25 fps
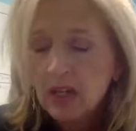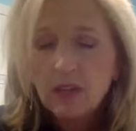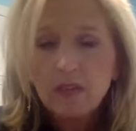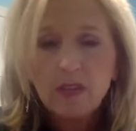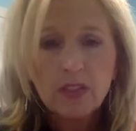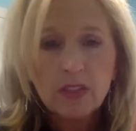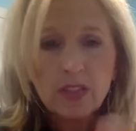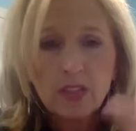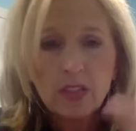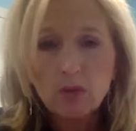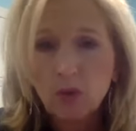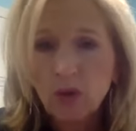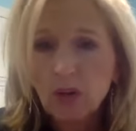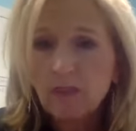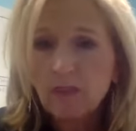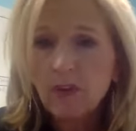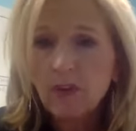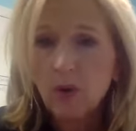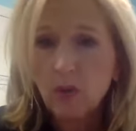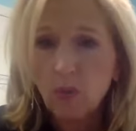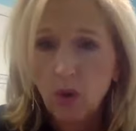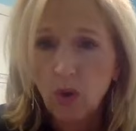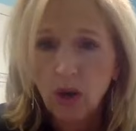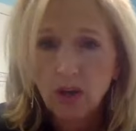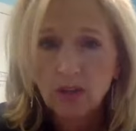This is one of
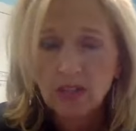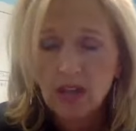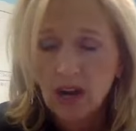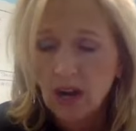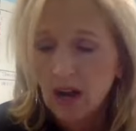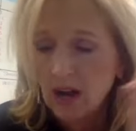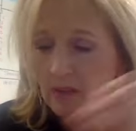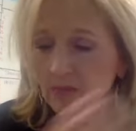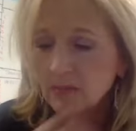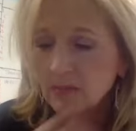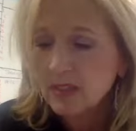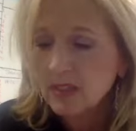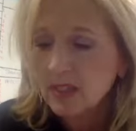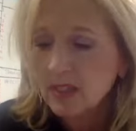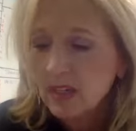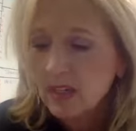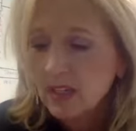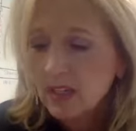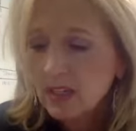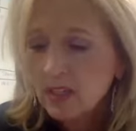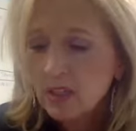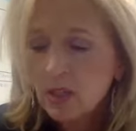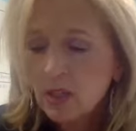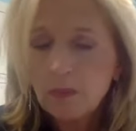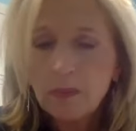your work times.
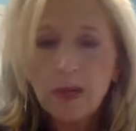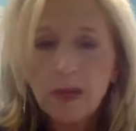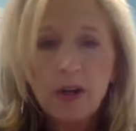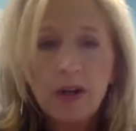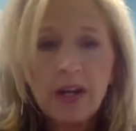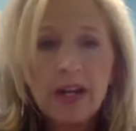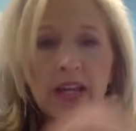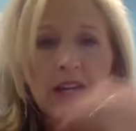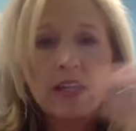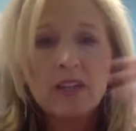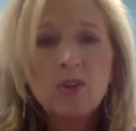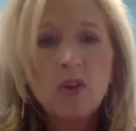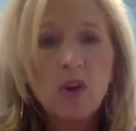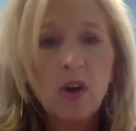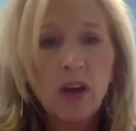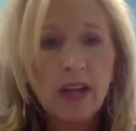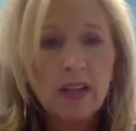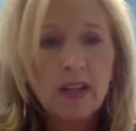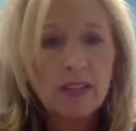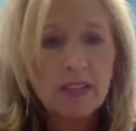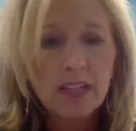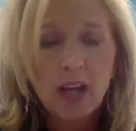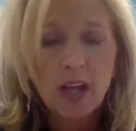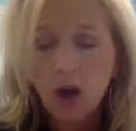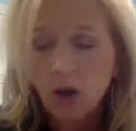So Marianne, go ahead
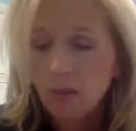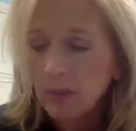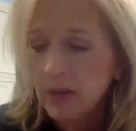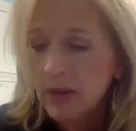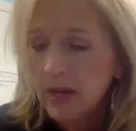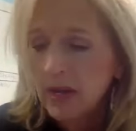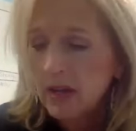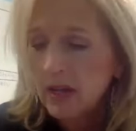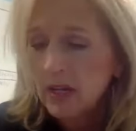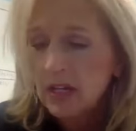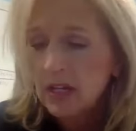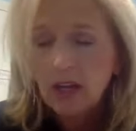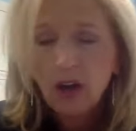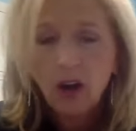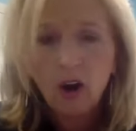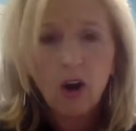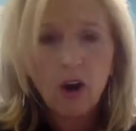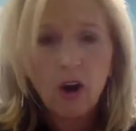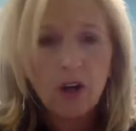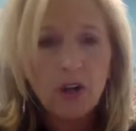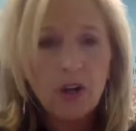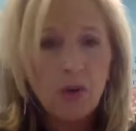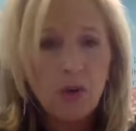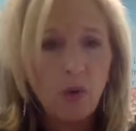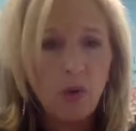and tell me,
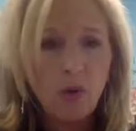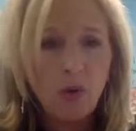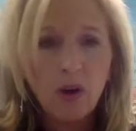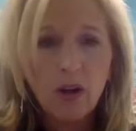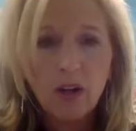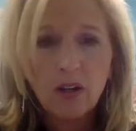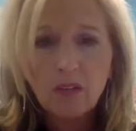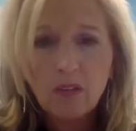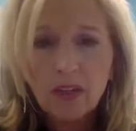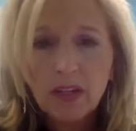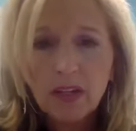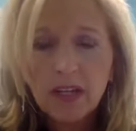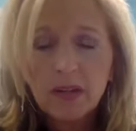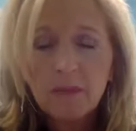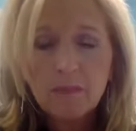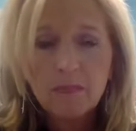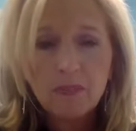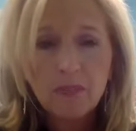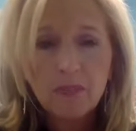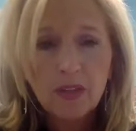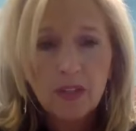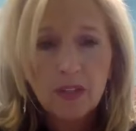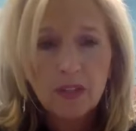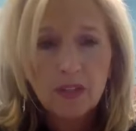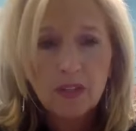are you oily,
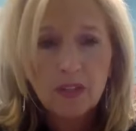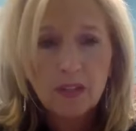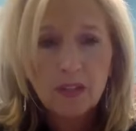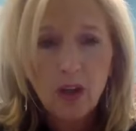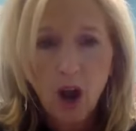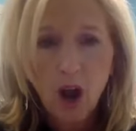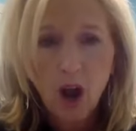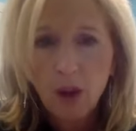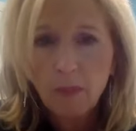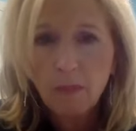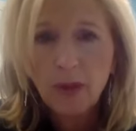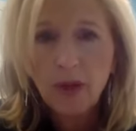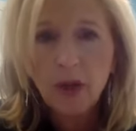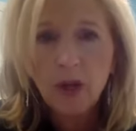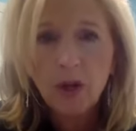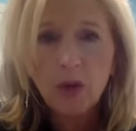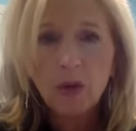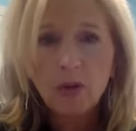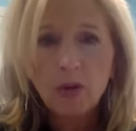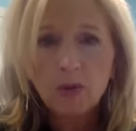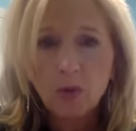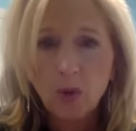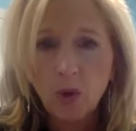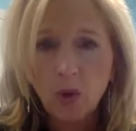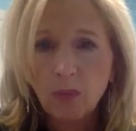
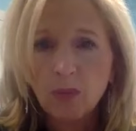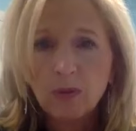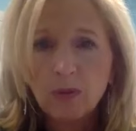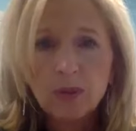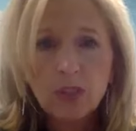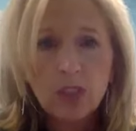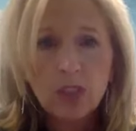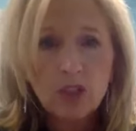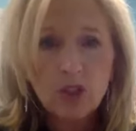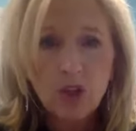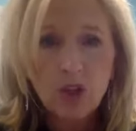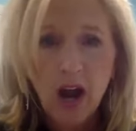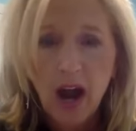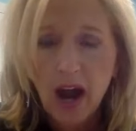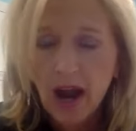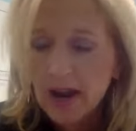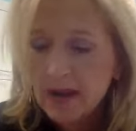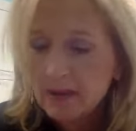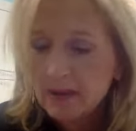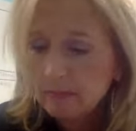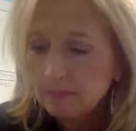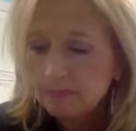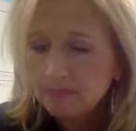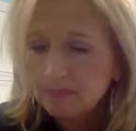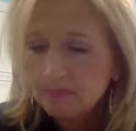combo, normal to dry?